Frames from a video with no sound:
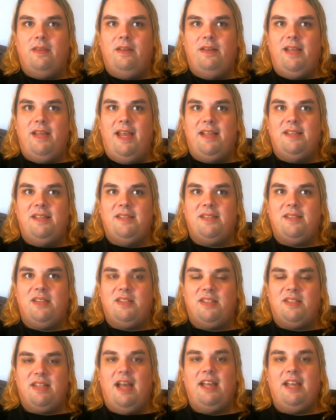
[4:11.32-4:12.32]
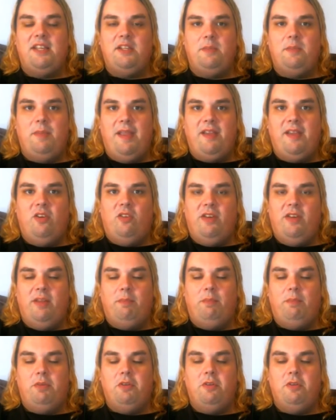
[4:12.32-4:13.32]
as assigned male
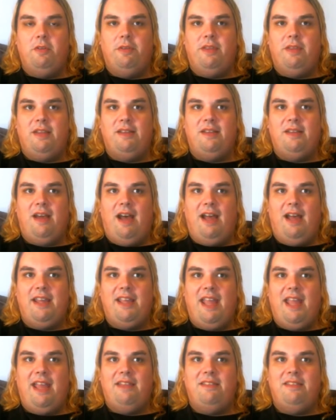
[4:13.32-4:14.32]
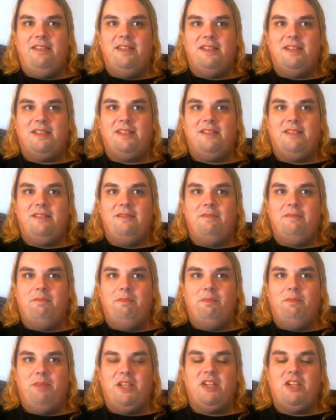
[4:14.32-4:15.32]
at birth, and I had this
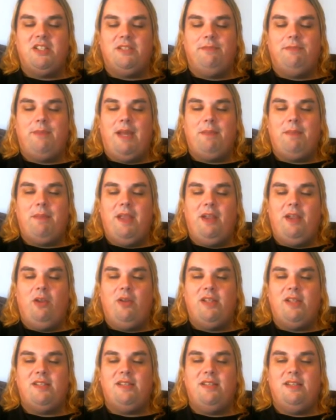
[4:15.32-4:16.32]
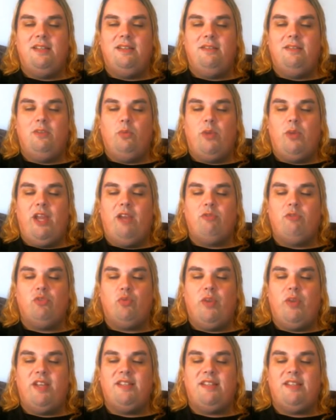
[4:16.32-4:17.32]
because of my parents and the way I was
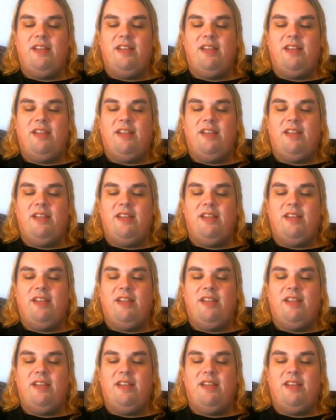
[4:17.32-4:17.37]
raised.